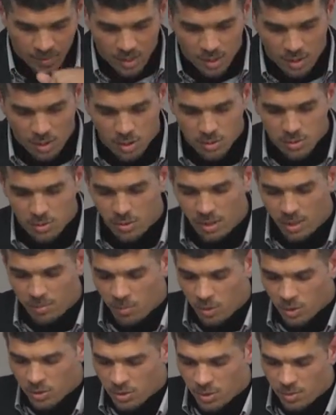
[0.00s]
also, the
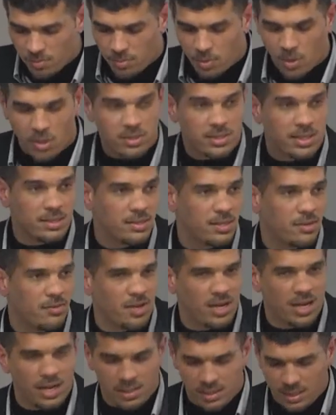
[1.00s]
most important
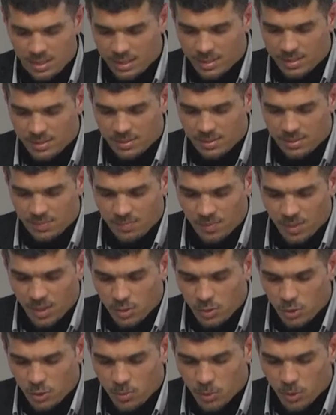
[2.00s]
difficulty is
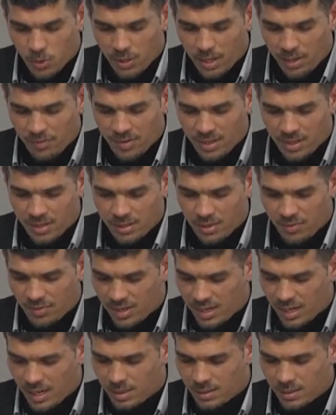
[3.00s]
topographic
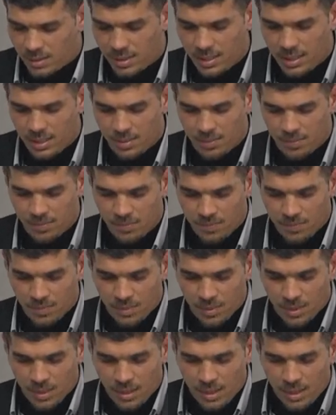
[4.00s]
difficulty.
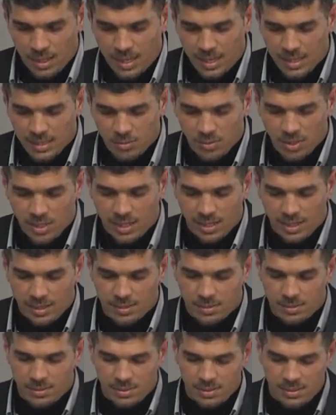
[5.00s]
As we
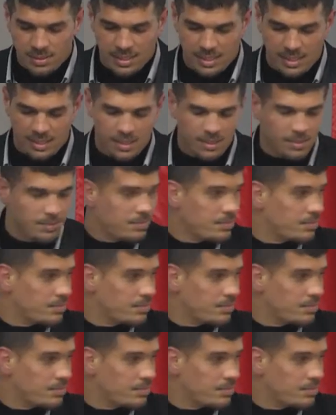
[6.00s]
can see